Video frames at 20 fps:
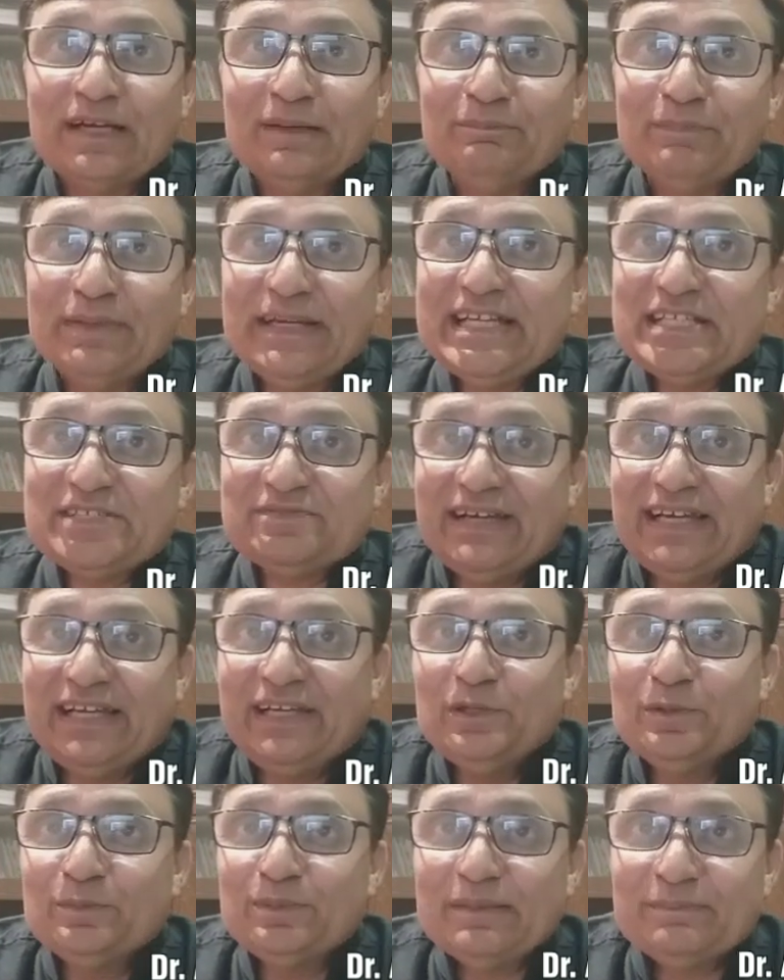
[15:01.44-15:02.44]
company's
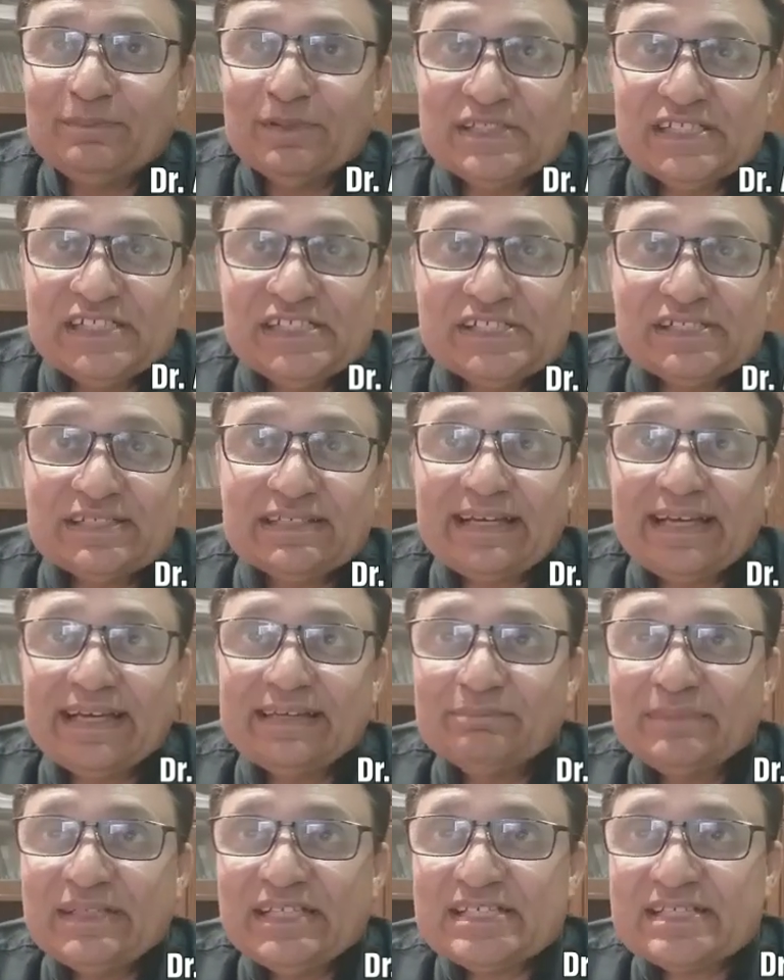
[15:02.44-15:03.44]
value proposition
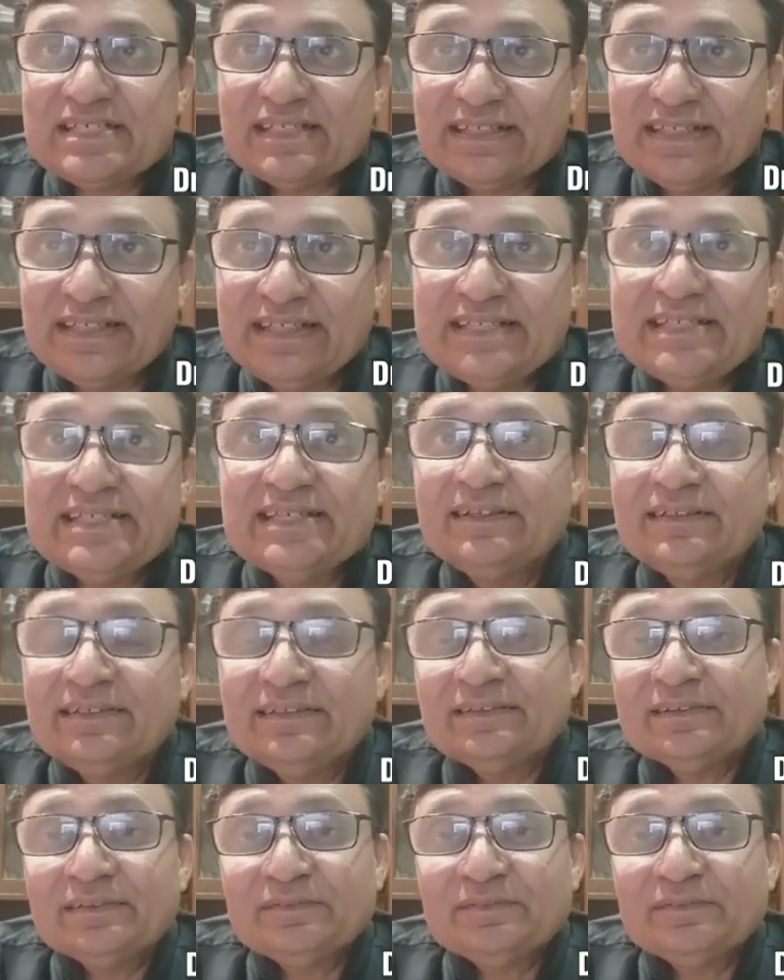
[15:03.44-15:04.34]
can be studied